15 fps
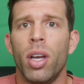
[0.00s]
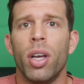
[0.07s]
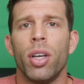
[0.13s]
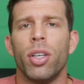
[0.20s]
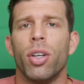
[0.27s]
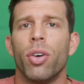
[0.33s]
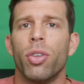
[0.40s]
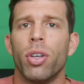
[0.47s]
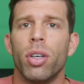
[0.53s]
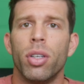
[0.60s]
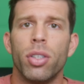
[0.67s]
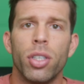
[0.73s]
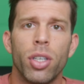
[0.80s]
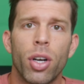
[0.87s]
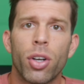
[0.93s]

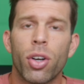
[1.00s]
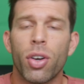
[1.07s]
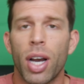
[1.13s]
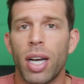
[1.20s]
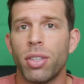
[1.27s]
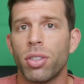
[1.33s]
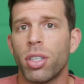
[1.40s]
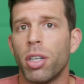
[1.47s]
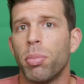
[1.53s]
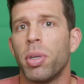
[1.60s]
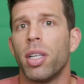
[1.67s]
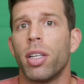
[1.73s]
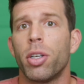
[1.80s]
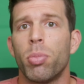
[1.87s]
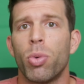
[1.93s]
The younger guys are going to be
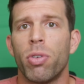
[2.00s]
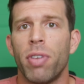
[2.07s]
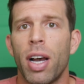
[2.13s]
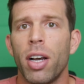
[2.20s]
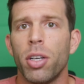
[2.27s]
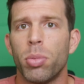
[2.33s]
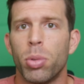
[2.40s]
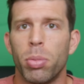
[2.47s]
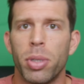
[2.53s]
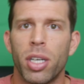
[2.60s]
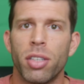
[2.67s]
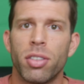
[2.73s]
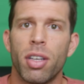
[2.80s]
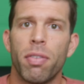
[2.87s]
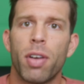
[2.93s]
a little more valuable
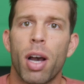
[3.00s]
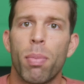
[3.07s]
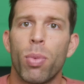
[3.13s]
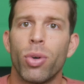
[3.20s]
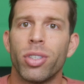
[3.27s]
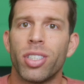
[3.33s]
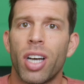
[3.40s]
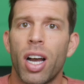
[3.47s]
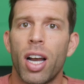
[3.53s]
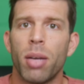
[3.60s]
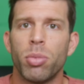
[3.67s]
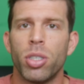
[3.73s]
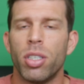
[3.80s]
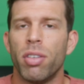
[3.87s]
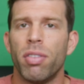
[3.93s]
because they've got more time
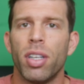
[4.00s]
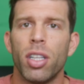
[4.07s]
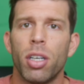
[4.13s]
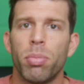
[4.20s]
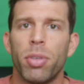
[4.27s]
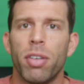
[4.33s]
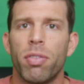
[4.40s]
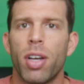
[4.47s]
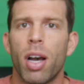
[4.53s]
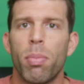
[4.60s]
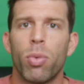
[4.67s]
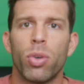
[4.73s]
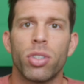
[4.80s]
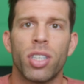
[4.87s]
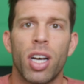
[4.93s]
to develop, they've got
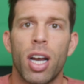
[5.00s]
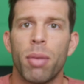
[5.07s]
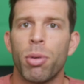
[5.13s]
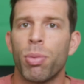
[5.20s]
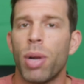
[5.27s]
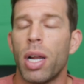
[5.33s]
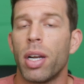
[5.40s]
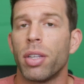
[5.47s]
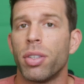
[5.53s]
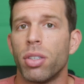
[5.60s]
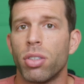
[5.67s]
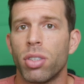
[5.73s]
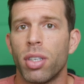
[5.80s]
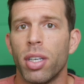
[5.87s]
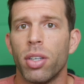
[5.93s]
more time to round out their
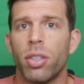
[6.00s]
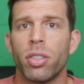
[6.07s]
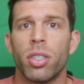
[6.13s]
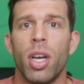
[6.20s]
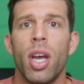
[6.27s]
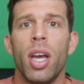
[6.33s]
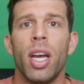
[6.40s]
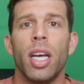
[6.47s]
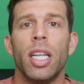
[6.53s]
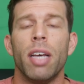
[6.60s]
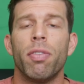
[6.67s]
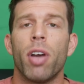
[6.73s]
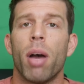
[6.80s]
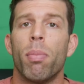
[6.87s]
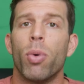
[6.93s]
skills, and
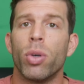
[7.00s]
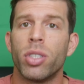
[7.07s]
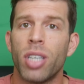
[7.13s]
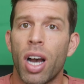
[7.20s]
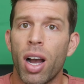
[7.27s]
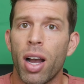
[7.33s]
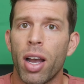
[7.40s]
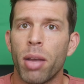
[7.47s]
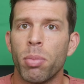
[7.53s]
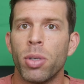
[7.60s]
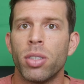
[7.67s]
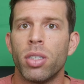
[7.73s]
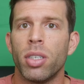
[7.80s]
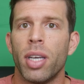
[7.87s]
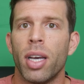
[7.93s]
they've got more time
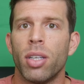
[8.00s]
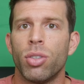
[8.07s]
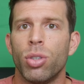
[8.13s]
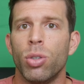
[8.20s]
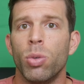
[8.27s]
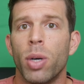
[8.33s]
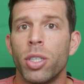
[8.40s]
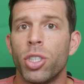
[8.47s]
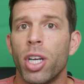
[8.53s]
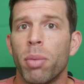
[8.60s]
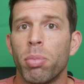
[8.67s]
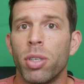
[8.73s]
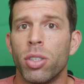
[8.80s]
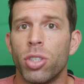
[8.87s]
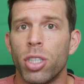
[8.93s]
to get to a
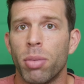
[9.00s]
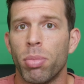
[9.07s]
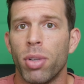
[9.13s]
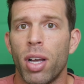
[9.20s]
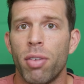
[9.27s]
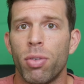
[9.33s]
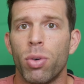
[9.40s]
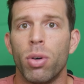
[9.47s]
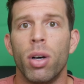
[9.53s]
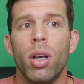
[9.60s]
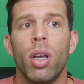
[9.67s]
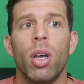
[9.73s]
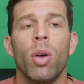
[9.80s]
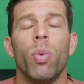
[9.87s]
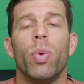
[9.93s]
championship level,
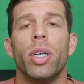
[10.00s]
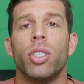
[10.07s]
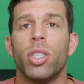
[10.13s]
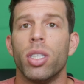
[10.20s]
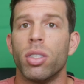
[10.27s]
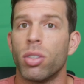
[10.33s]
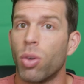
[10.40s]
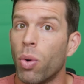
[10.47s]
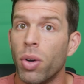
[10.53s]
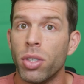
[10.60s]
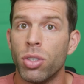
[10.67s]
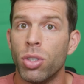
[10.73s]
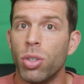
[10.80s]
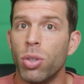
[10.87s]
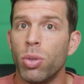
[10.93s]
which is going
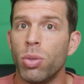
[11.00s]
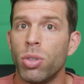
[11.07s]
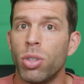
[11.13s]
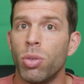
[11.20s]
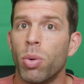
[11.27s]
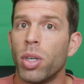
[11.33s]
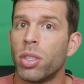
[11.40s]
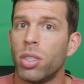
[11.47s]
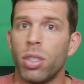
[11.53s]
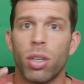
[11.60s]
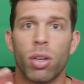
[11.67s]
to do what to your